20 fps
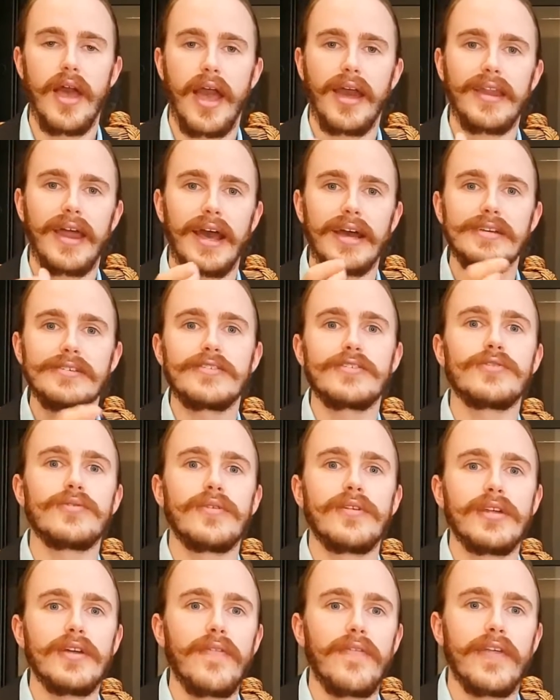And as you
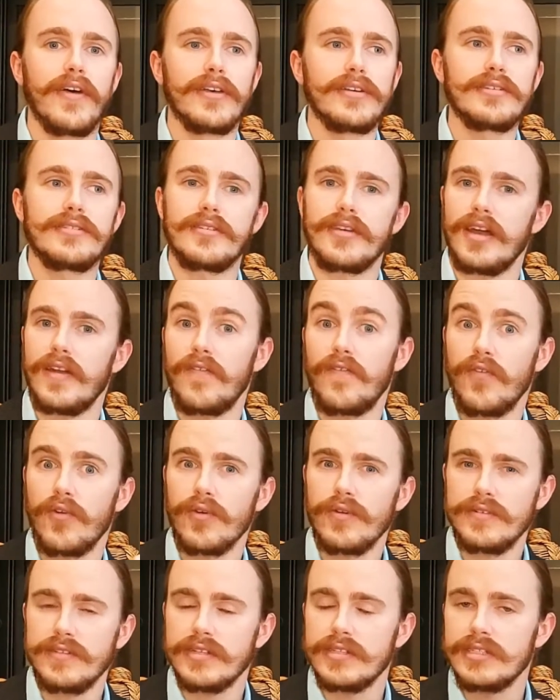did this, at
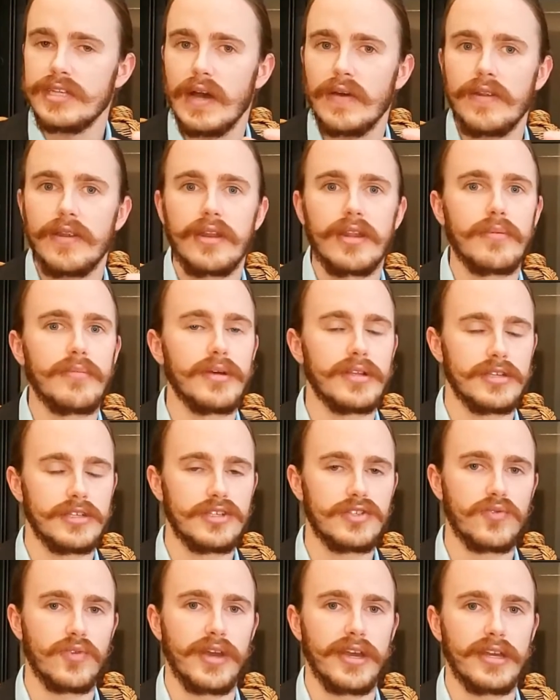first it sounded a bit
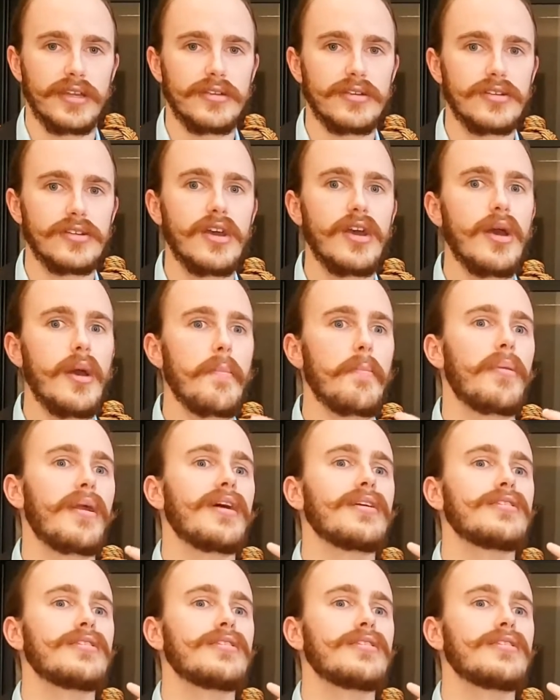strange, but